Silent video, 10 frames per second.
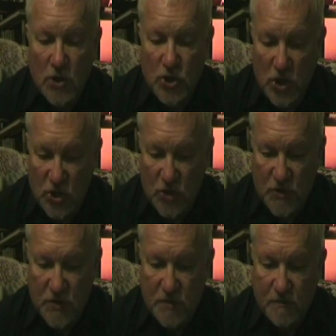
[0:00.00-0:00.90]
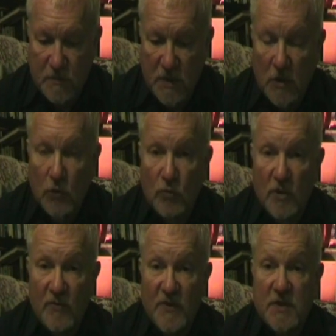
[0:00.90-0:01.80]
junctions
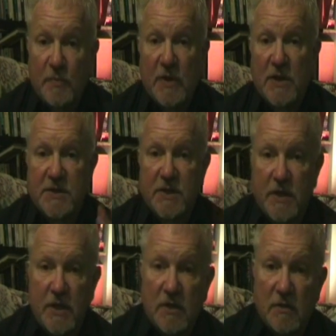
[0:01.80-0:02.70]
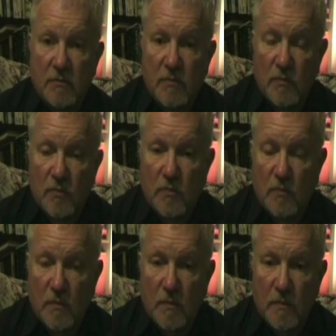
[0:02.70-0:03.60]
where visibility,
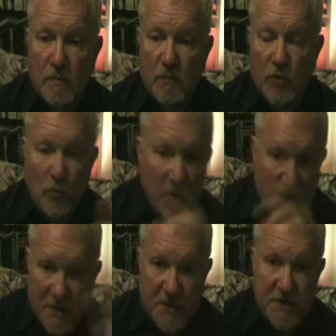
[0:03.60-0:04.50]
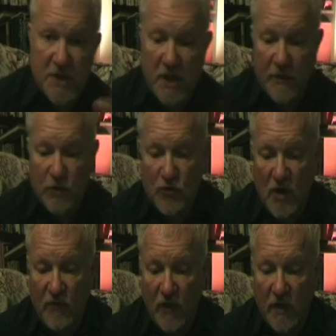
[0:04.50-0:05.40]
your ability to see other
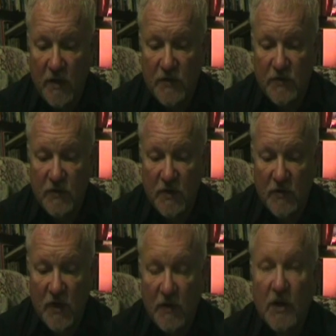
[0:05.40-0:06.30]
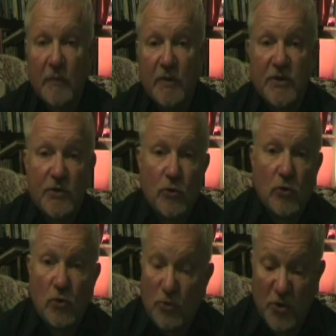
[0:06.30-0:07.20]
traffic, is either limited
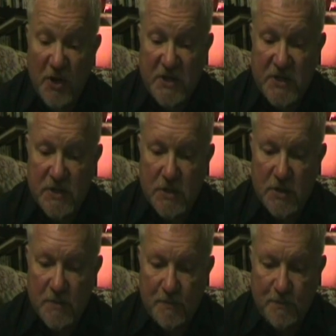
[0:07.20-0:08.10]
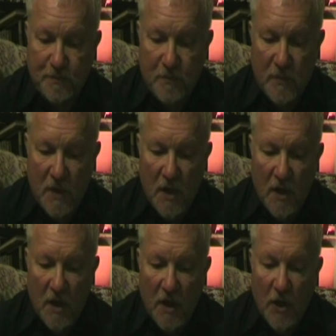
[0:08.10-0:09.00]
or non-existent.
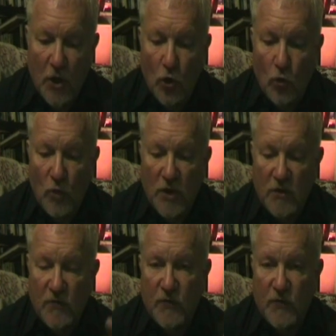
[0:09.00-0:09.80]
When